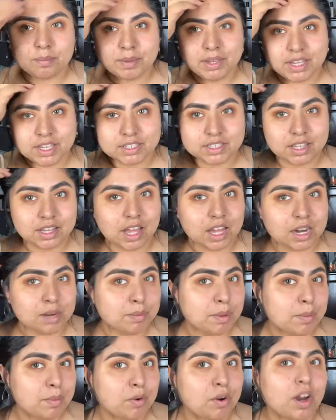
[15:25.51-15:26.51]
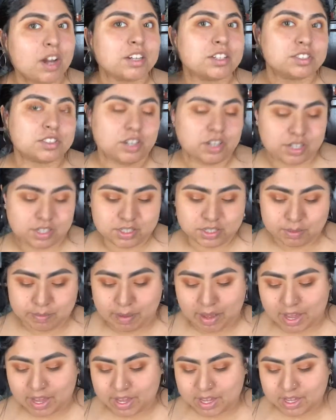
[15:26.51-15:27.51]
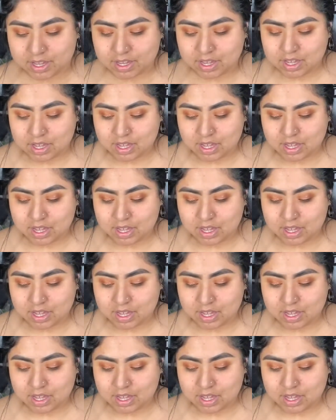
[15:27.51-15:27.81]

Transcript: because a lot of people are starting to buy it.